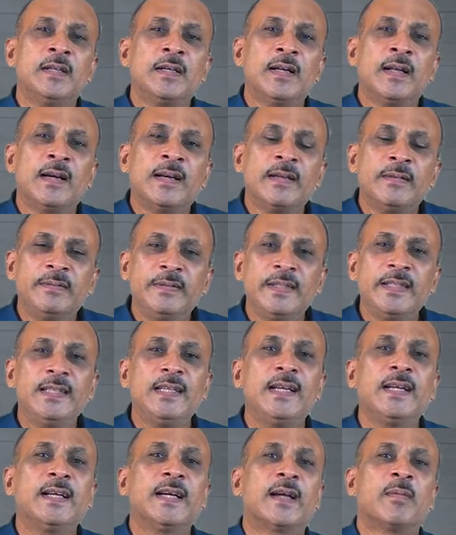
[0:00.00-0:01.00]

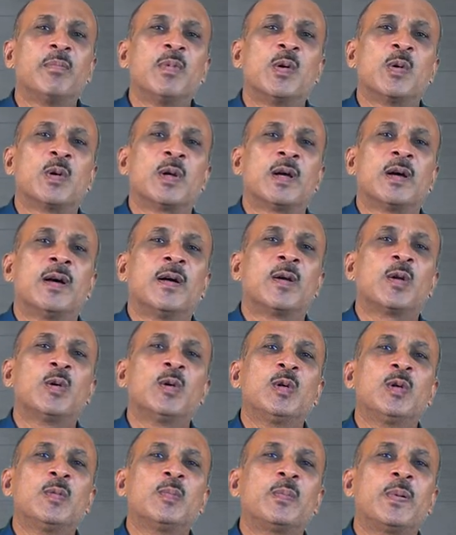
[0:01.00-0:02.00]
revealing about her
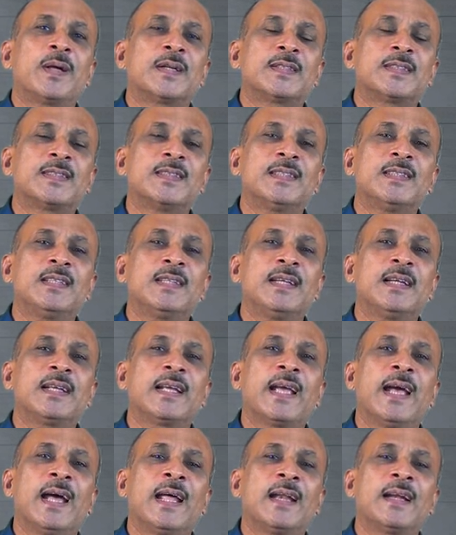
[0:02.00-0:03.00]
own personal
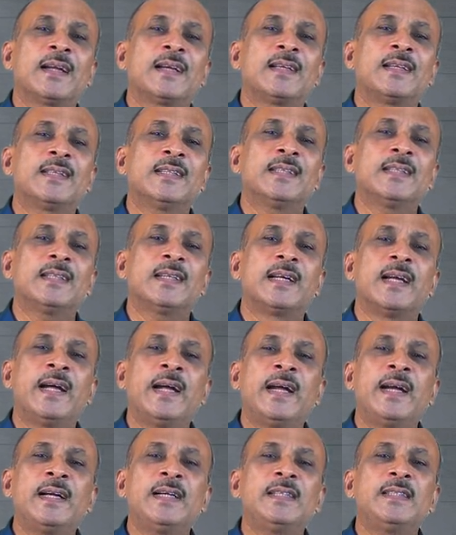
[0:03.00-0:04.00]
character
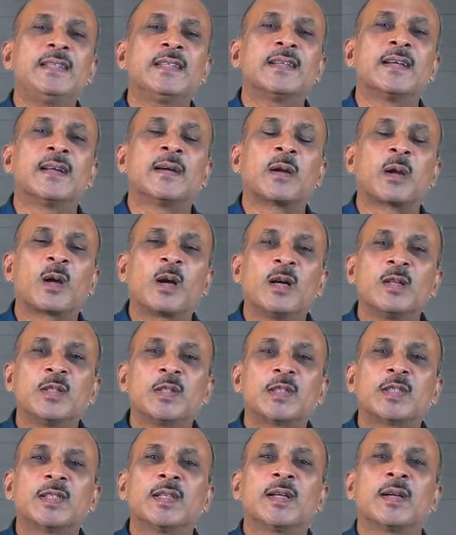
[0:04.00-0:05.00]
and her
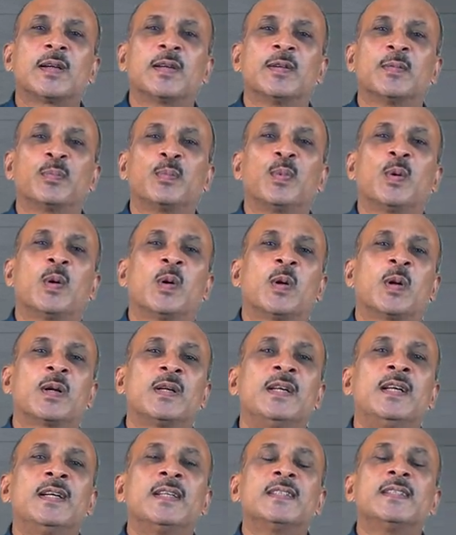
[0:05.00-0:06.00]
concern
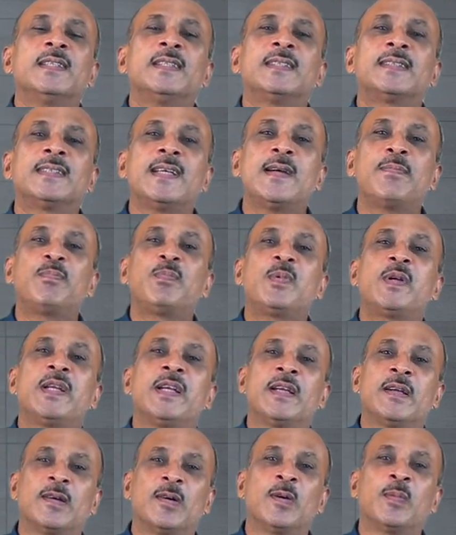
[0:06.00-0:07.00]
for the
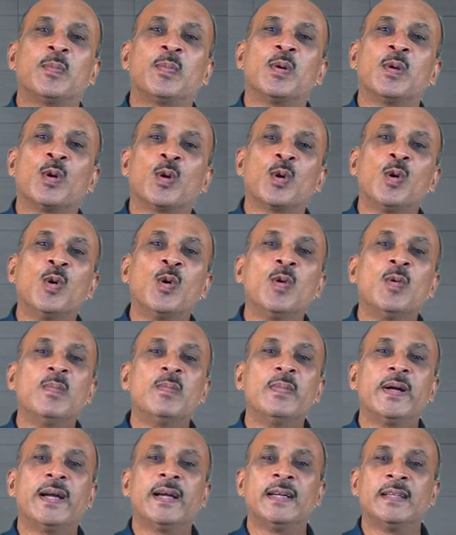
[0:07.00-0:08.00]
safety of
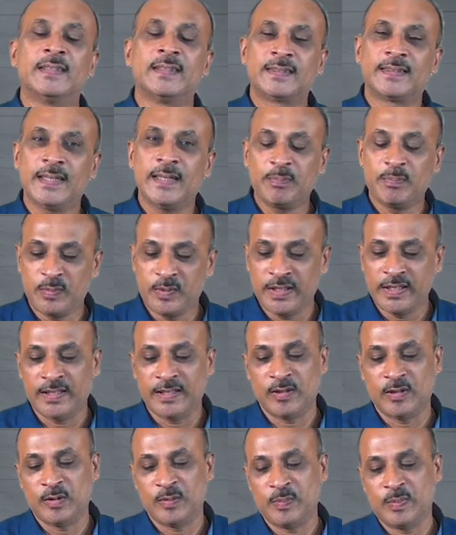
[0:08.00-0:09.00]
Rome and
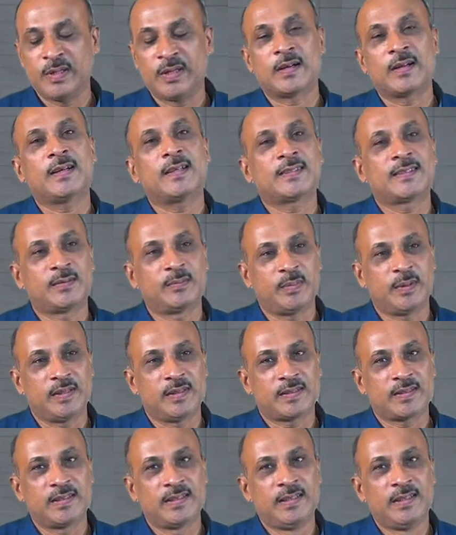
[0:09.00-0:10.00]
safety of her
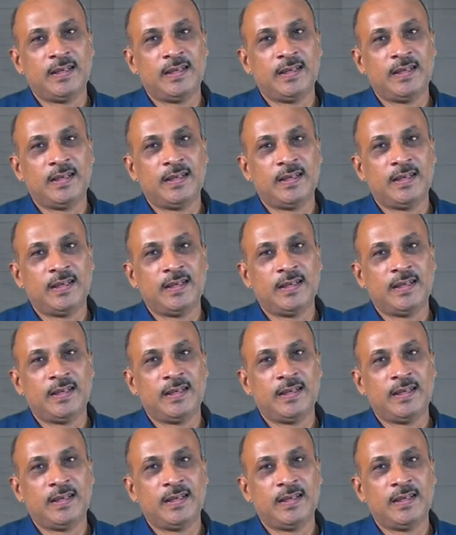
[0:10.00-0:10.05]
husband.